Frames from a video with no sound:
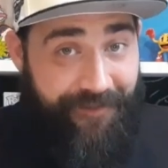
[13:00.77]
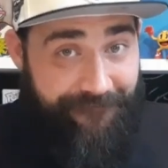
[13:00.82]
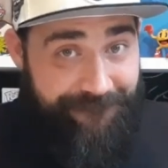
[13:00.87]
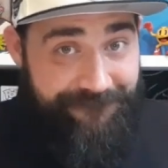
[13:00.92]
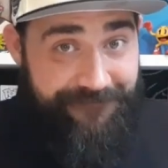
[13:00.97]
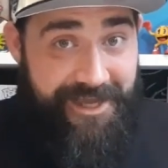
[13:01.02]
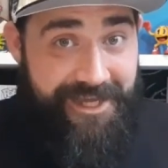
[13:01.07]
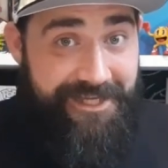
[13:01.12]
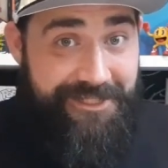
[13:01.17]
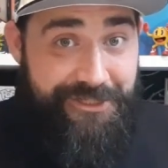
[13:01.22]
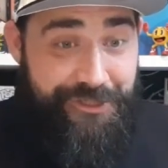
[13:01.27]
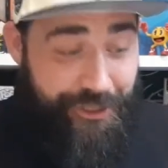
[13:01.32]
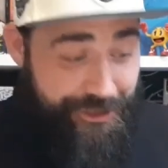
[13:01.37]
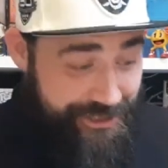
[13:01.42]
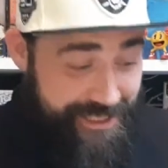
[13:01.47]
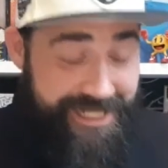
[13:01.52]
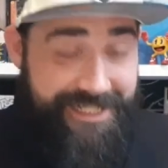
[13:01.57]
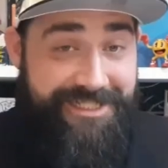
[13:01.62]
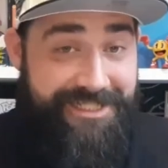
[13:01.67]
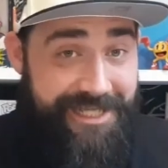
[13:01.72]
fingers crossed.
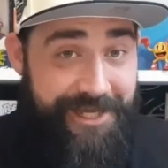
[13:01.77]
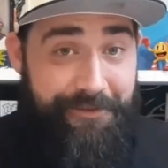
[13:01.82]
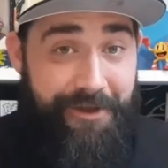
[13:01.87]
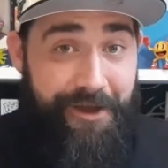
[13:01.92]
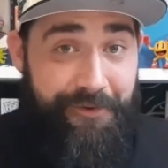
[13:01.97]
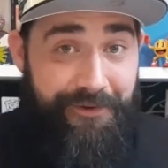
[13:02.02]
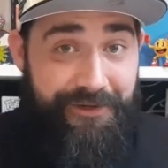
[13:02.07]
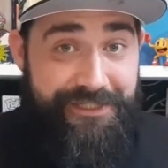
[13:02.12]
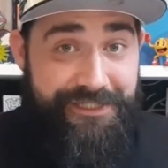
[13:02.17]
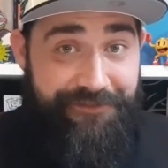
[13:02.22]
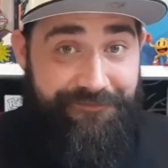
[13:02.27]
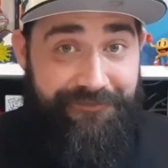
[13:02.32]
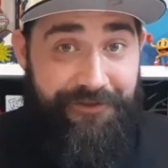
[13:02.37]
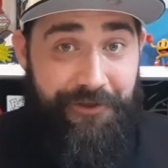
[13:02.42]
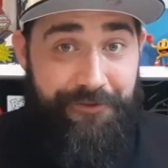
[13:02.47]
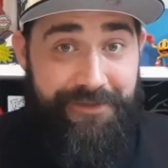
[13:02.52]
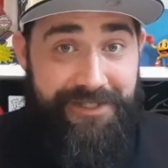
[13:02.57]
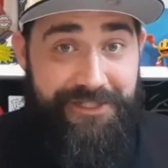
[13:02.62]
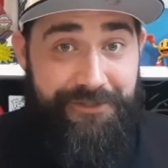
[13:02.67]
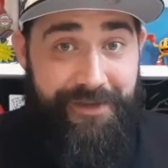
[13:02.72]
You can see why I wanted to
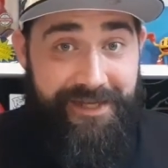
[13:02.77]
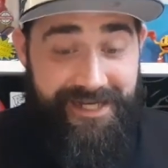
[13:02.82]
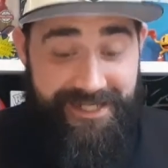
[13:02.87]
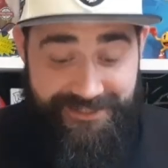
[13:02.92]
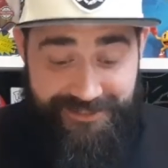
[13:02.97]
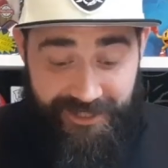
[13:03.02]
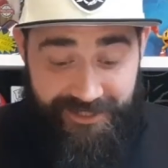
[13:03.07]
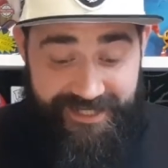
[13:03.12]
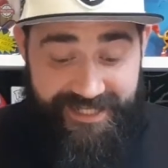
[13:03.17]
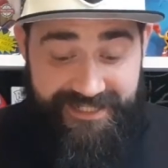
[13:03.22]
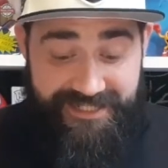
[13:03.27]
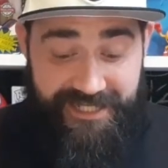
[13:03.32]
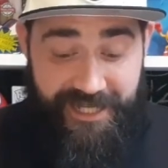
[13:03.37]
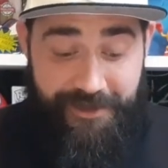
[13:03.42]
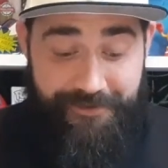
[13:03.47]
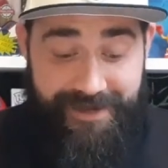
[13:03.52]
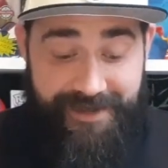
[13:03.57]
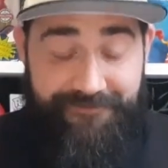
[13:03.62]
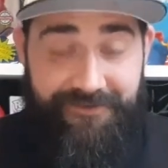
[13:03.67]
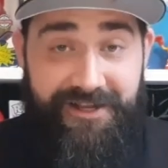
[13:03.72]
film this quickly, because I need to go
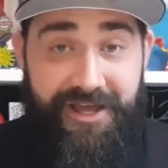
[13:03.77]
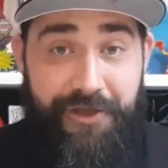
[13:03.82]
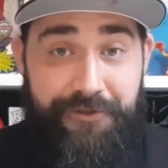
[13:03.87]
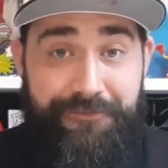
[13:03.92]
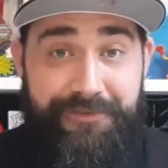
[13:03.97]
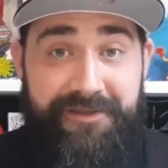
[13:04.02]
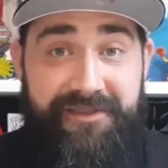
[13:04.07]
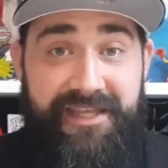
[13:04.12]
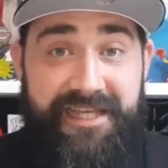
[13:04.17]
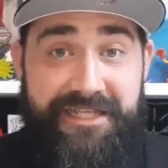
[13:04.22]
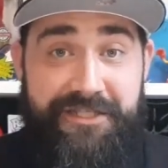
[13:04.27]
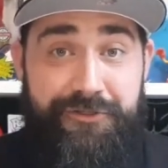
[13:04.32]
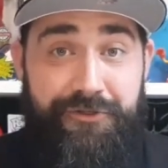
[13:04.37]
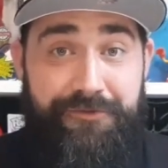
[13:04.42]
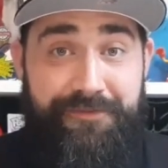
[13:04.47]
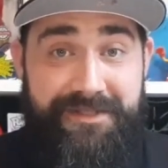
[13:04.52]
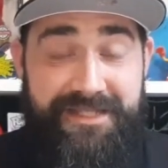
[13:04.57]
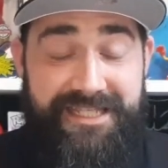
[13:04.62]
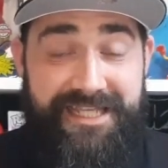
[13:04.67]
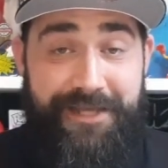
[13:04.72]
and open these
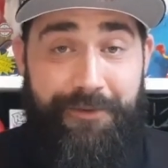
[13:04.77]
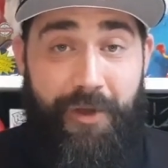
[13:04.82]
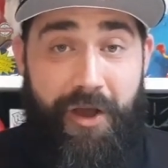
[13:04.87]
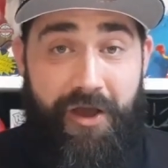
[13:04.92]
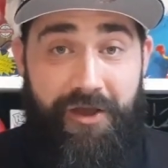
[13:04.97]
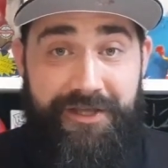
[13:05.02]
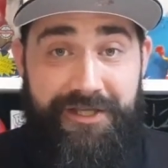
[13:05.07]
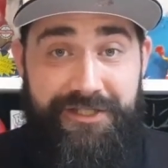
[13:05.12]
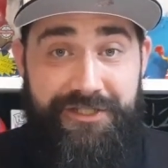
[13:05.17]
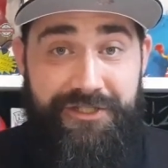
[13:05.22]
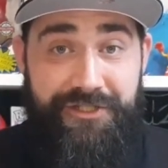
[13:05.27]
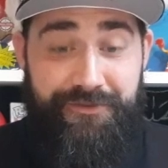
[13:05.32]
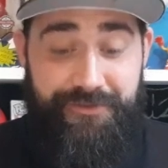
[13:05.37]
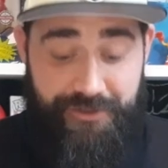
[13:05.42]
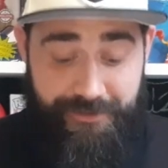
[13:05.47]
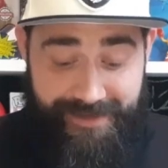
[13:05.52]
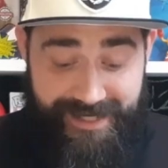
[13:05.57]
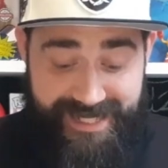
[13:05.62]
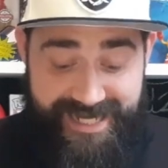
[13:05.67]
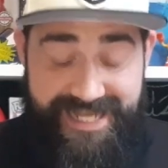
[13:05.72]
up and see what I can do with
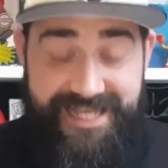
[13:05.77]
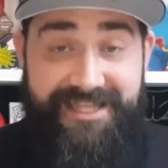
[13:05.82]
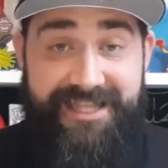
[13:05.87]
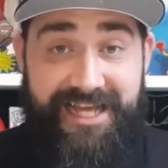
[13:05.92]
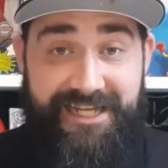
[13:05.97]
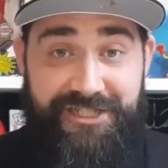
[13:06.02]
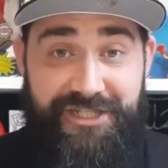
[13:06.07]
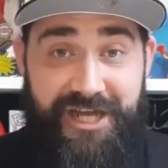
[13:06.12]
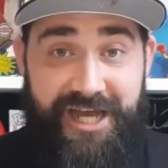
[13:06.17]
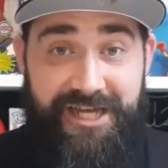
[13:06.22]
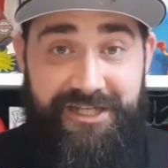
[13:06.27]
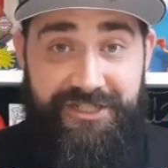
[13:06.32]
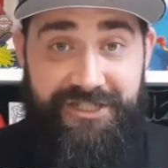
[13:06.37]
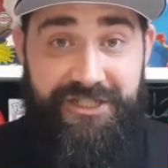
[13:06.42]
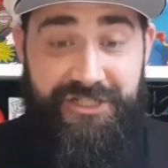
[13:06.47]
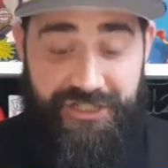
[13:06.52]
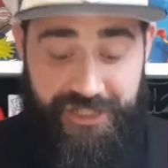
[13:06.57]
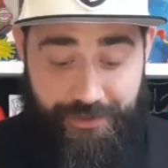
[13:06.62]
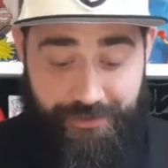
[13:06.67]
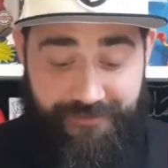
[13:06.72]
them. I need that charger to
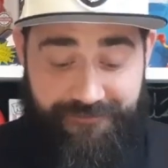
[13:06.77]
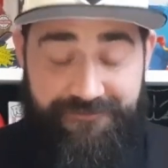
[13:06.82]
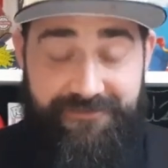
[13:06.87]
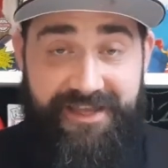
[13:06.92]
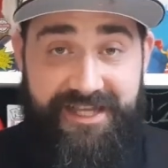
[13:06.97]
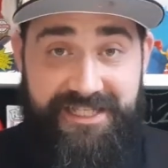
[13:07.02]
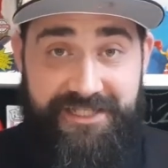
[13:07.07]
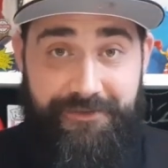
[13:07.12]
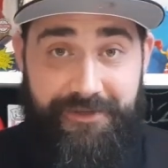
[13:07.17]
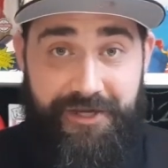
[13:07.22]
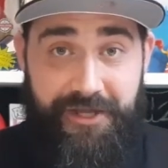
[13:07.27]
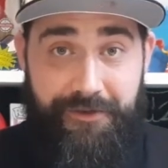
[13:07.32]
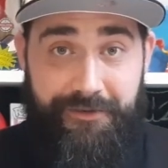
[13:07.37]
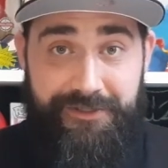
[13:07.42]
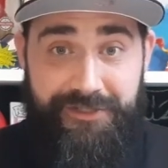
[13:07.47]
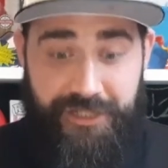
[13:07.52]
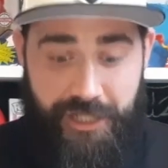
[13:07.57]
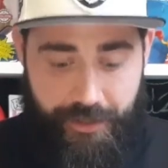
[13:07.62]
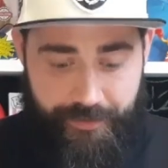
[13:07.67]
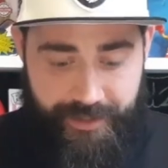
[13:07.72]
show up for this so I know
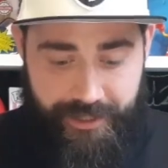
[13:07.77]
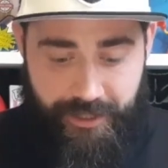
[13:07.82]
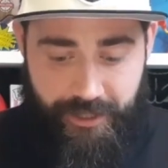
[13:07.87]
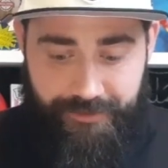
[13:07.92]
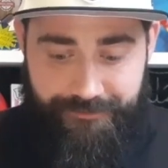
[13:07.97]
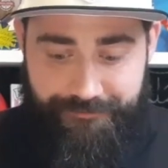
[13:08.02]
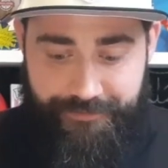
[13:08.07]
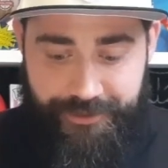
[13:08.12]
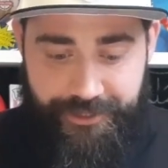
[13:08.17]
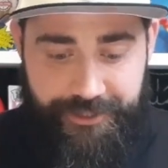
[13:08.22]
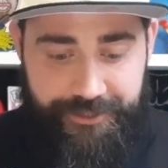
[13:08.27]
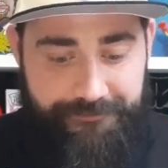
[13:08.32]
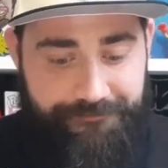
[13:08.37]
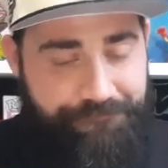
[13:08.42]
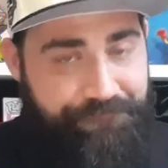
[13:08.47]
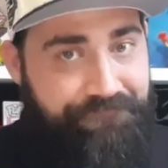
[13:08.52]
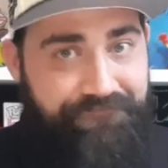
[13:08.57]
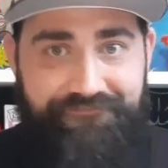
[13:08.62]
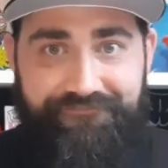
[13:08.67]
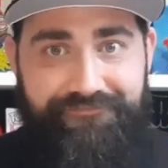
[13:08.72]
what's going on. But
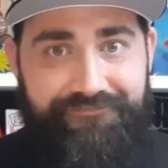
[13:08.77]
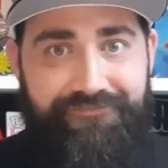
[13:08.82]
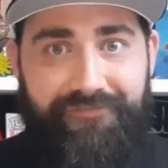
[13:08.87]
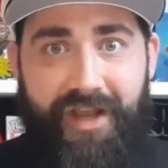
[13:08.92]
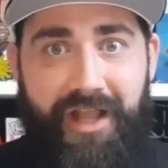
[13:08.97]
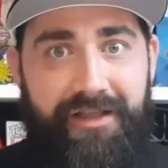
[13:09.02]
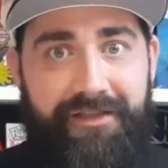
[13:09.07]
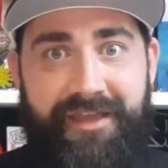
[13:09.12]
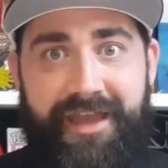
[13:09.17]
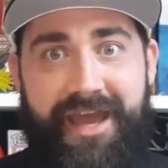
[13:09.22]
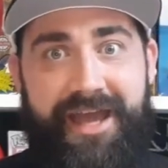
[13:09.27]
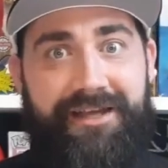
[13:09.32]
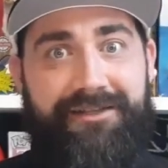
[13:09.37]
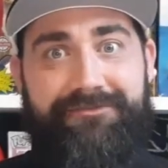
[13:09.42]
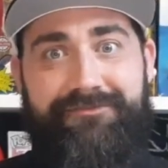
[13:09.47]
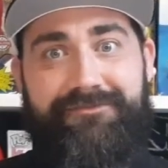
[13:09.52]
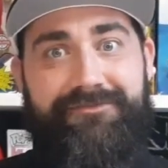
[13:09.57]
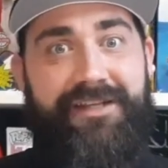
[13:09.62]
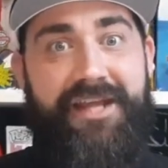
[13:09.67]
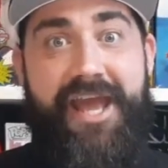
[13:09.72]
yeah,
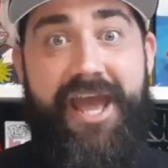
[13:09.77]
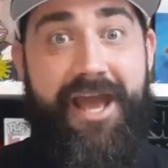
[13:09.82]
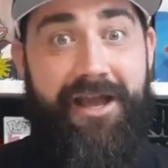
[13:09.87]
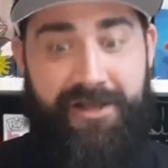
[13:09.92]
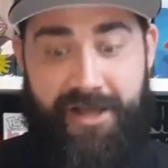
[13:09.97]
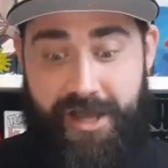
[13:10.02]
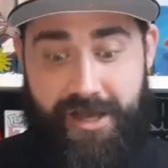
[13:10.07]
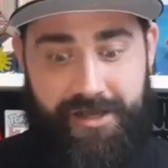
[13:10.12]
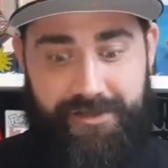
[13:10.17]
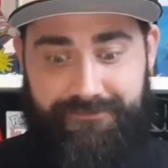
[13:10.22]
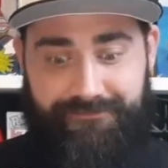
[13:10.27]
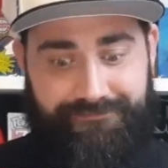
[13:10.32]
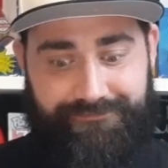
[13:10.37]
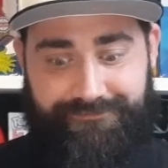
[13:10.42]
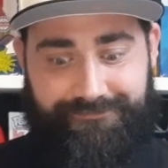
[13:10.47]
can't